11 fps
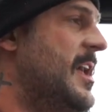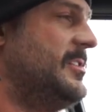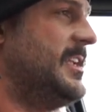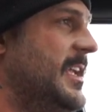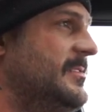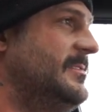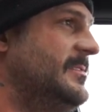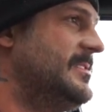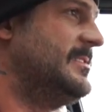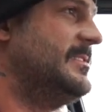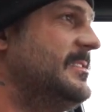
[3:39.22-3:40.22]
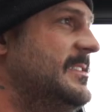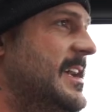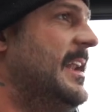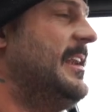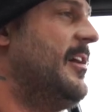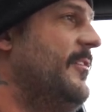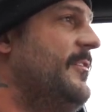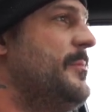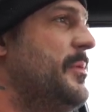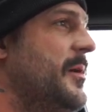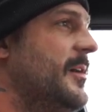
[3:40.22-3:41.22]
I was like, at an
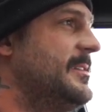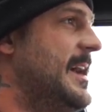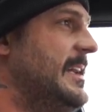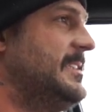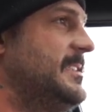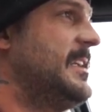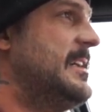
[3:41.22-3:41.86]
RV park, nice.